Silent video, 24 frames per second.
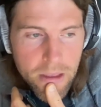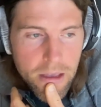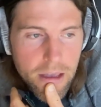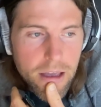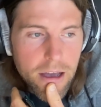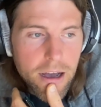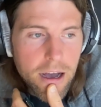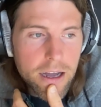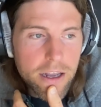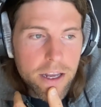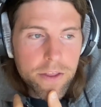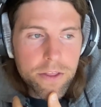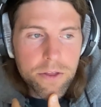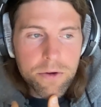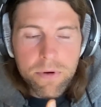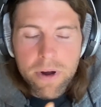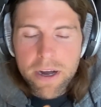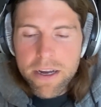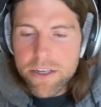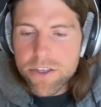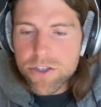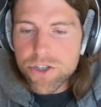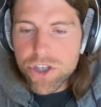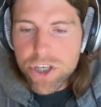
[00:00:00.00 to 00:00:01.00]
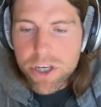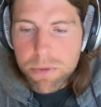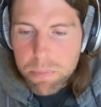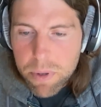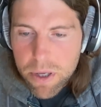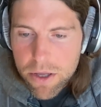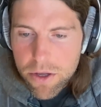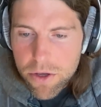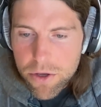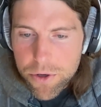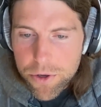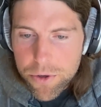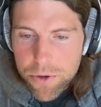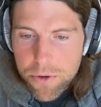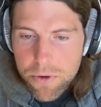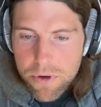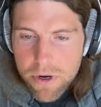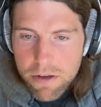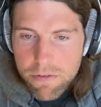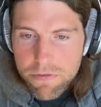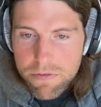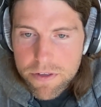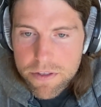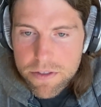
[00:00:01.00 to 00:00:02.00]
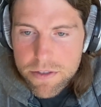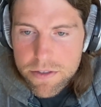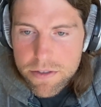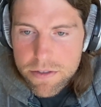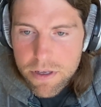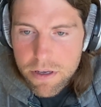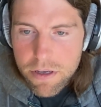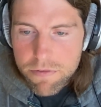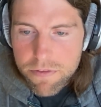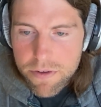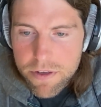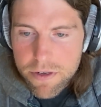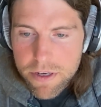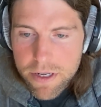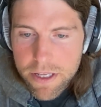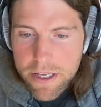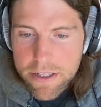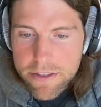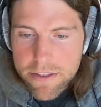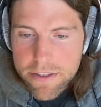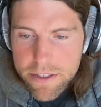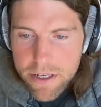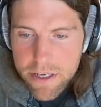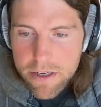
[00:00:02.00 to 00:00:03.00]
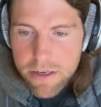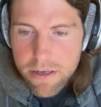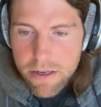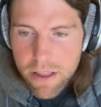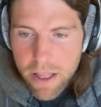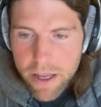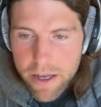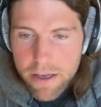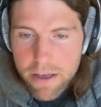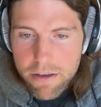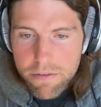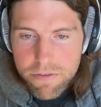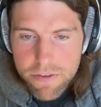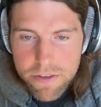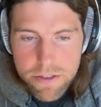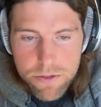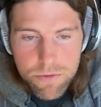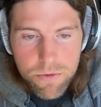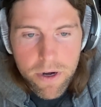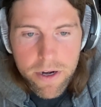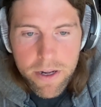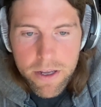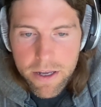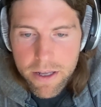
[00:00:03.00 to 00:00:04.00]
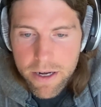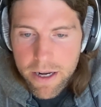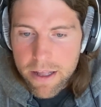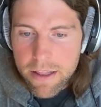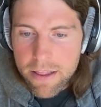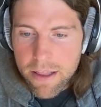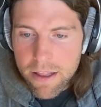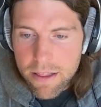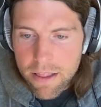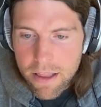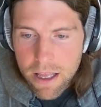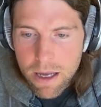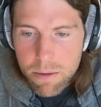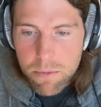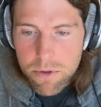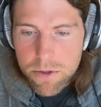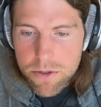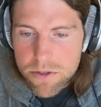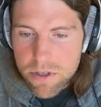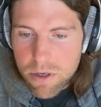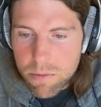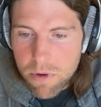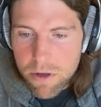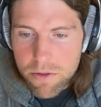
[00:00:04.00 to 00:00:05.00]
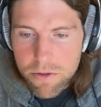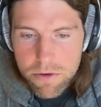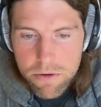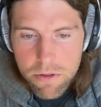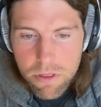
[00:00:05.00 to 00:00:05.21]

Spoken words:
either on a GPU if it needs it, like if it's running an LLM or some